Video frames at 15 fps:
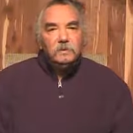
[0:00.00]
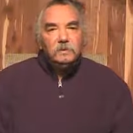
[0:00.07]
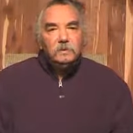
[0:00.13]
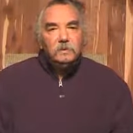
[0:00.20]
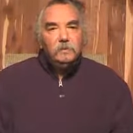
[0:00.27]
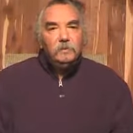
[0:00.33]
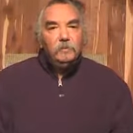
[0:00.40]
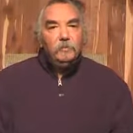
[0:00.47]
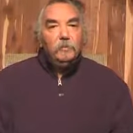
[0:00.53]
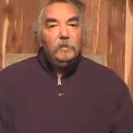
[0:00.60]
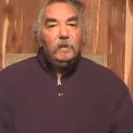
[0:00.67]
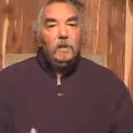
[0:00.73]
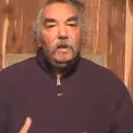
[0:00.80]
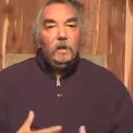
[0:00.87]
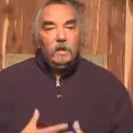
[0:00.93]
So to be
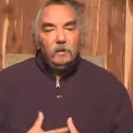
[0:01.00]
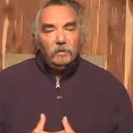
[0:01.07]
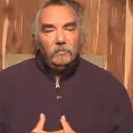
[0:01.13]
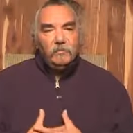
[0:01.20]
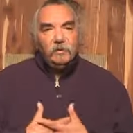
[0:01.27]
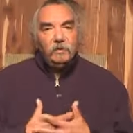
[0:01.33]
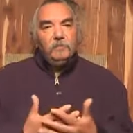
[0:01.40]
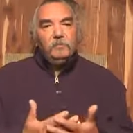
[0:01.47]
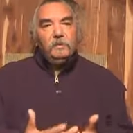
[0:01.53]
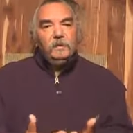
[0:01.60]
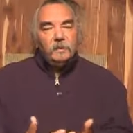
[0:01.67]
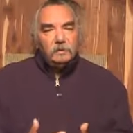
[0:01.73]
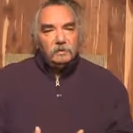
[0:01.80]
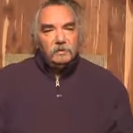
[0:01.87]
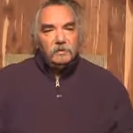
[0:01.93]
more heartfelt
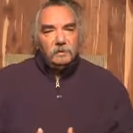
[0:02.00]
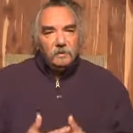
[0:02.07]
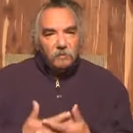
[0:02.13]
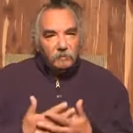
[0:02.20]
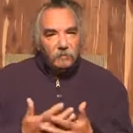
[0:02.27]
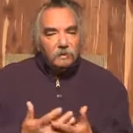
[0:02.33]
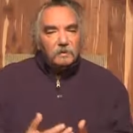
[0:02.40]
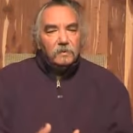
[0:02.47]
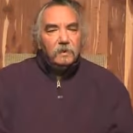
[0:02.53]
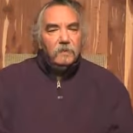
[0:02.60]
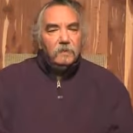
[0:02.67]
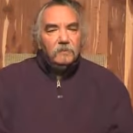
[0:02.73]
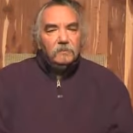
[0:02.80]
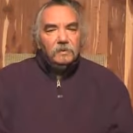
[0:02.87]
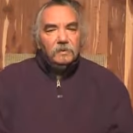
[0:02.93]
beings, giving,
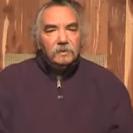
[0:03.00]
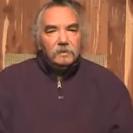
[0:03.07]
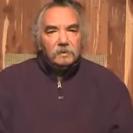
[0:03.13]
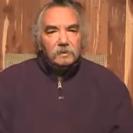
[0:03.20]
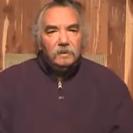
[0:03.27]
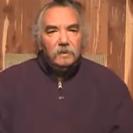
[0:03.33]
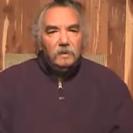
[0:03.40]
caring beings,